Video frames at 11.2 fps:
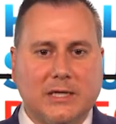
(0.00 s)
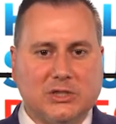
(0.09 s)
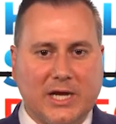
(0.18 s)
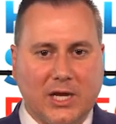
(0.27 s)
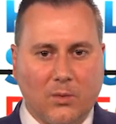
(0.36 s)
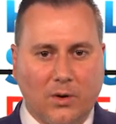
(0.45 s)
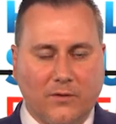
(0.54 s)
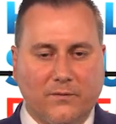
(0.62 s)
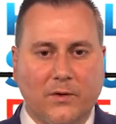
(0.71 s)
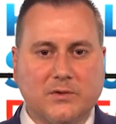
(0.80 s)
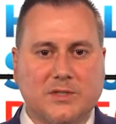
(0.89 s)
January
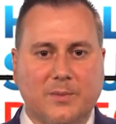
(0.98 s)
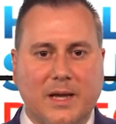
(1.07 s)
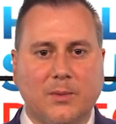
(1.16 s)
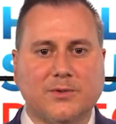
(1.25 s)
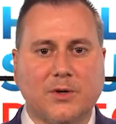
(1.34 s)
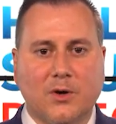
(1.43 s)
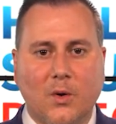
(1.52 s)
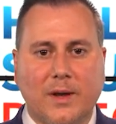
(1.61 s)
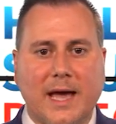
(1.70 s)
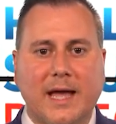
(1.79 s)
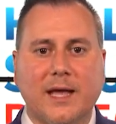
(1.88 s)
1st to be able to go
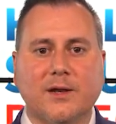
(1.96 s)
get